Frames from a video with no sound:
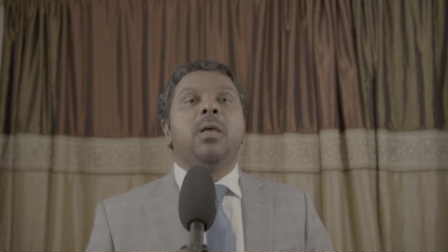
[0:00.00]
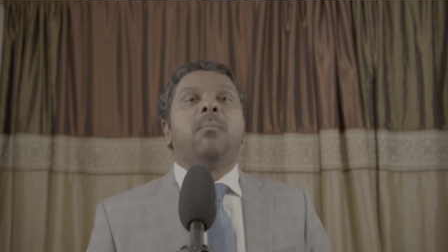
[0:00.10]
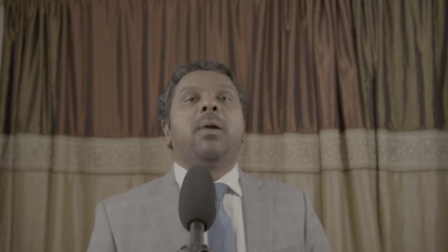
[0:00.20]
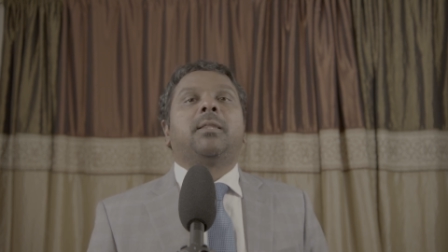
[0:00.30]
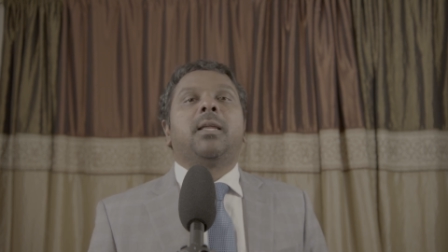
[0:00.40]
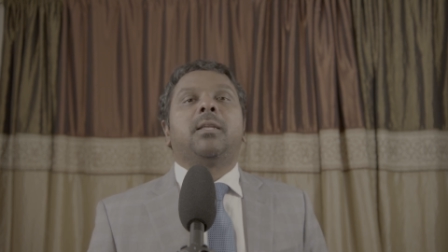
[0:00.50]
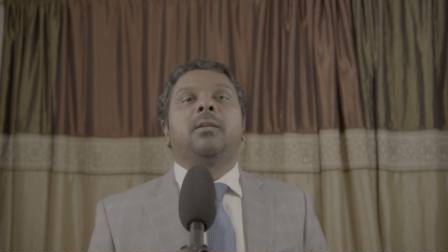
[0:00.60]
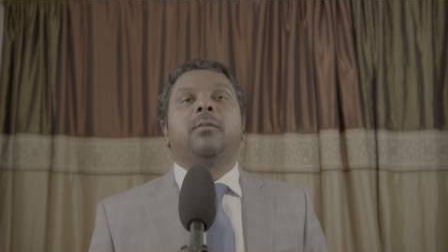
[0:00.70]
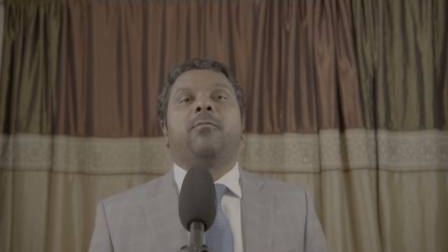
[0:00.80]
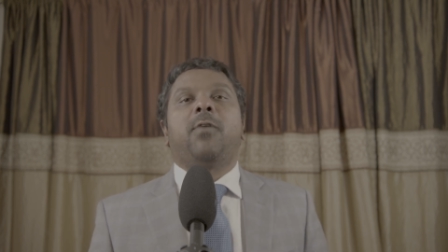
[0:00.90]
but 30
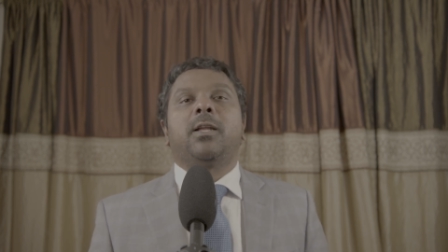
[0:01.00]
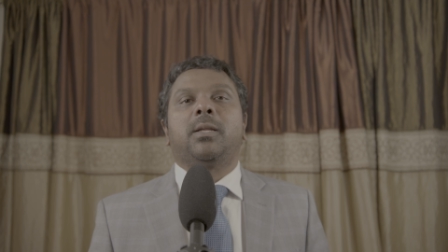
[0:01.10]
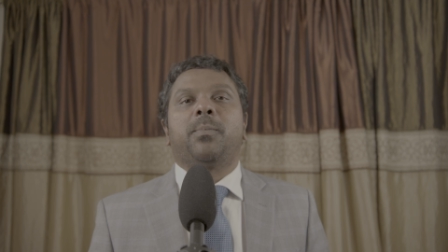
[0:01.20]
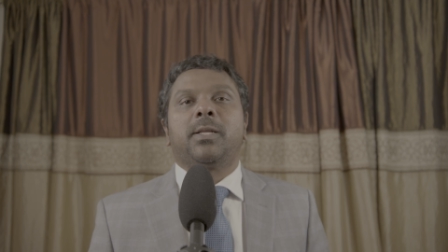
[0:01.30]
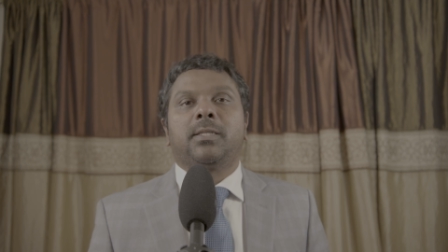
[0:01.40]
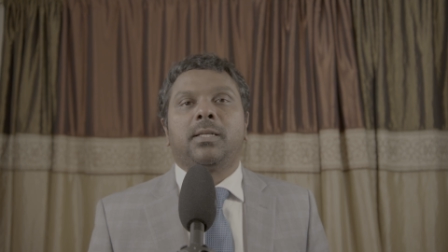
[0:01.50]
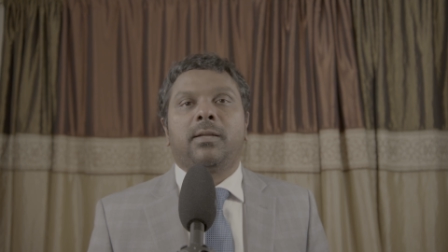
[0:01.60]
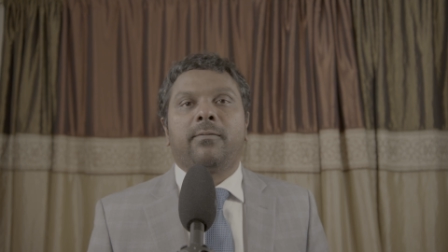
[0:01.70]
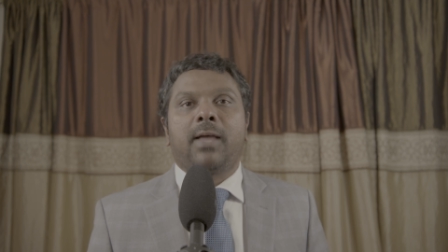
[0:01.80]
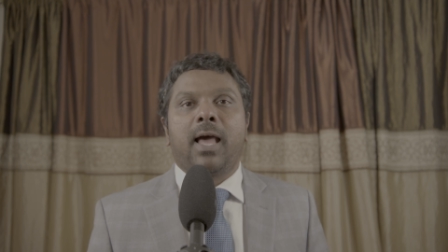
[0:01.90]
to 40%
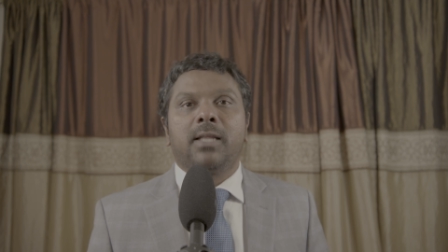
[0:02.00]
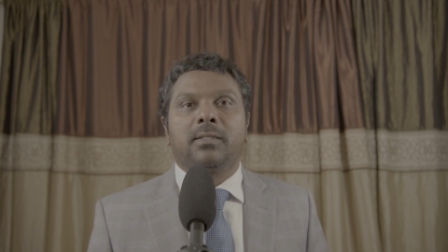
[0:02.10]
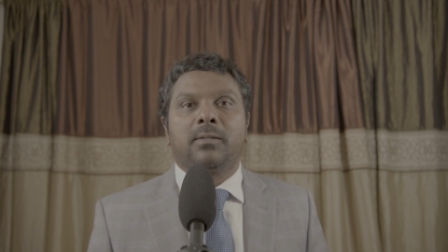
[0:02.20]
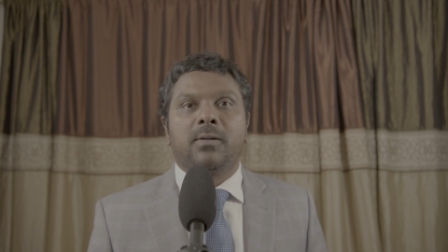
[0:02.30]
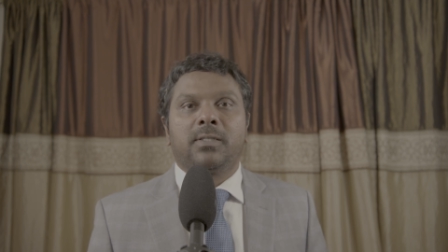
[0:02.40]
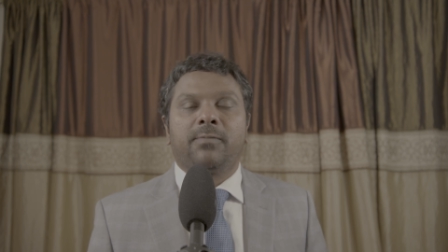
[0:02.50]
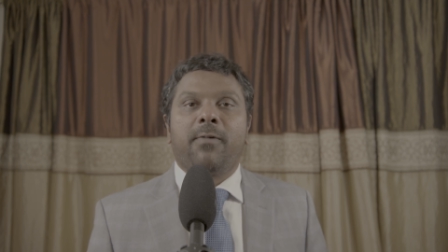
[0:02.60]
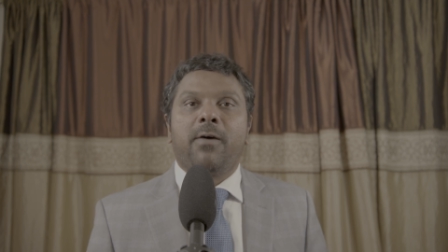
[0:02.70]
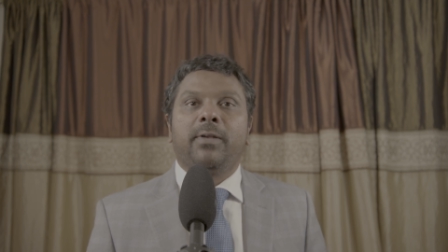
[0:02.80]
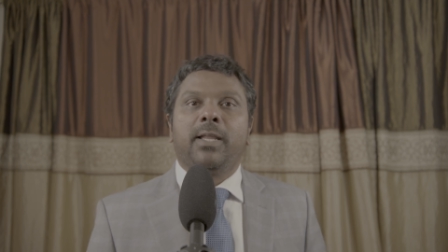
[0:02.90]
of gallstones
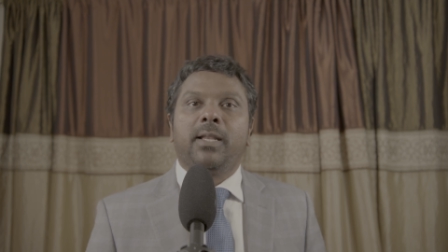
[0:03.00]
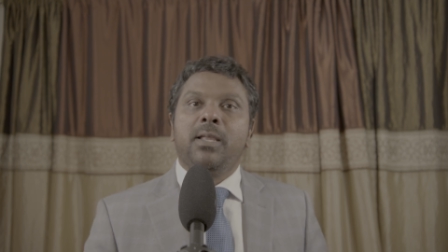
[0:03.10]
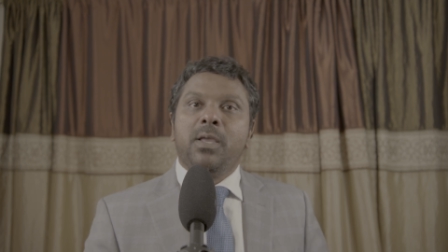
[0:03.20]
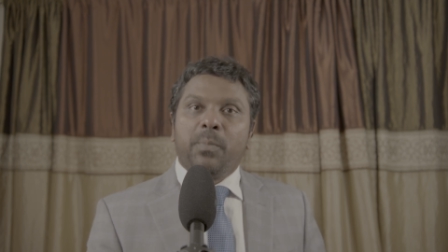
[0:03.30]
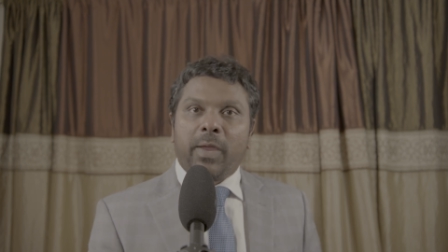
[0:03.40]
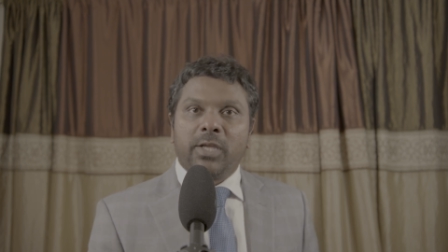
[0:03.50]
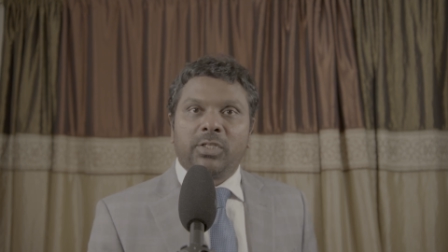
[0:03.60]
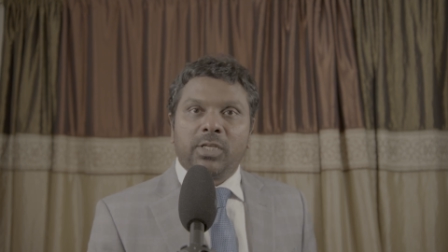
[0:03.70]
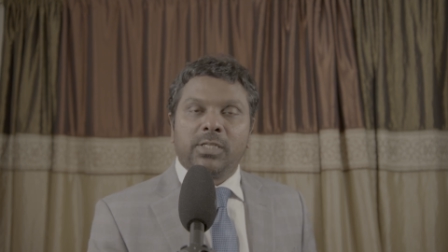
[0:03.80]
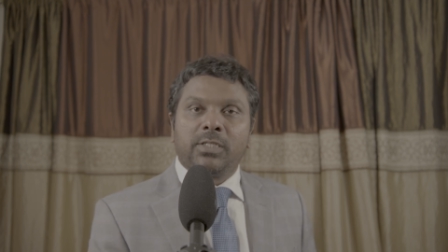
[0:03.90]
found in
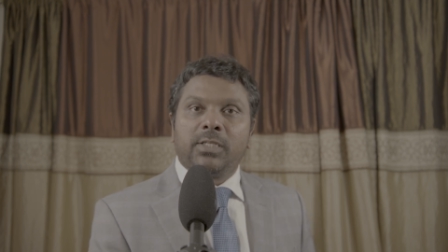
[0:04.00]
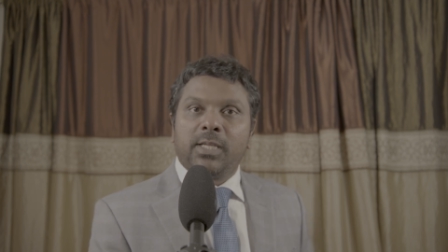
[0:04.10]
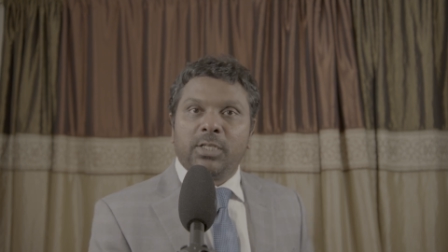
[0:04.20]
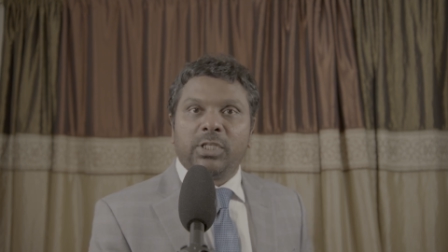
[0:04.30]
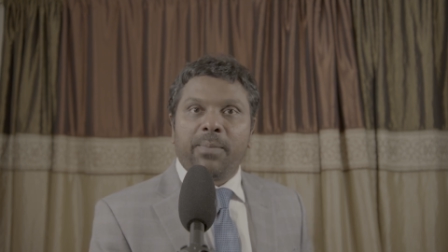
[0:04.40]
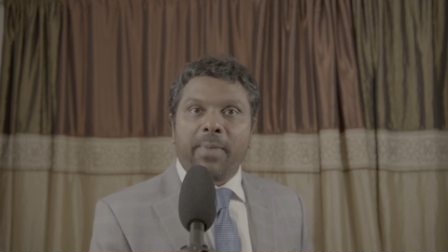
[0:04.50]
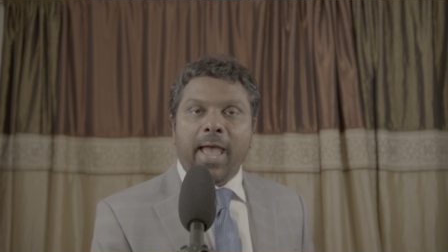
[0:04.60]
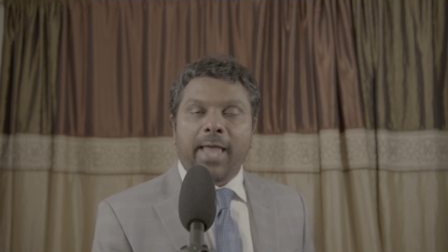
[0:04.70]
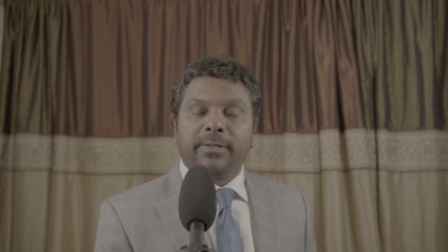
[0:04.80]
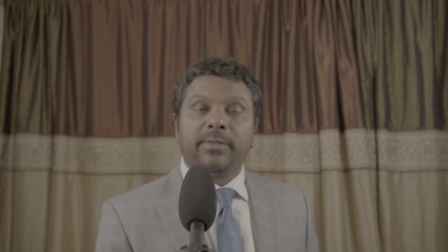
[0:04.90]
patients in
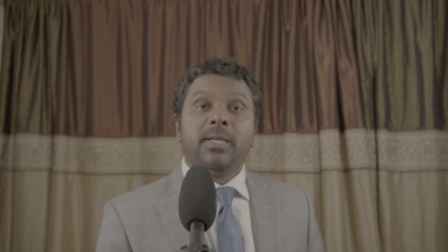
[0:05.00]
Japan.